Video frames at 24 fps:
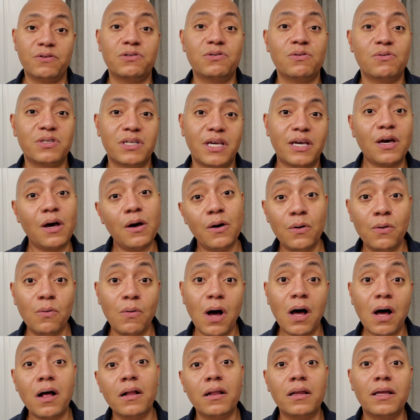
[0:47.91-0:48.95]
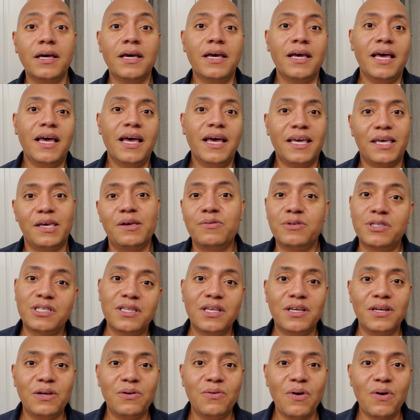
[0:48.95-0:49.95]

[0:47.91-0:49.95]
so I was like, oh, I'll use the new